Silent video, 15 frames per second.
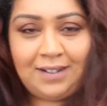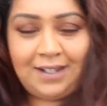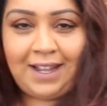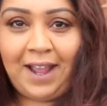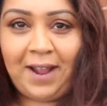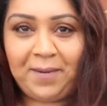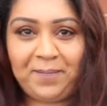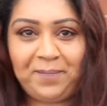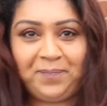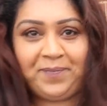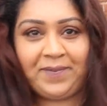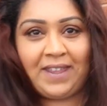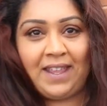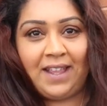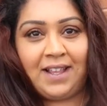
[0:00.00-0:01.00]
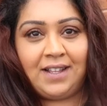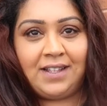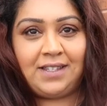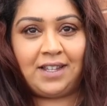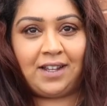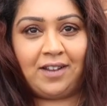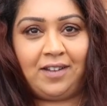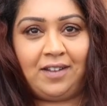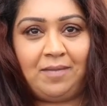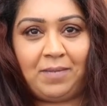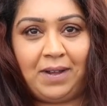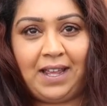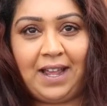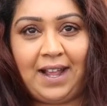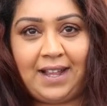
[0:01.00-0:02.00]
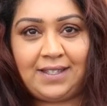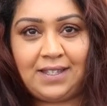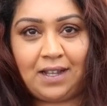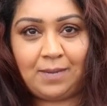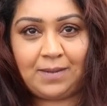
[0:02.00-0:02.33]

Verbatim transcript: Okay. So, my hair's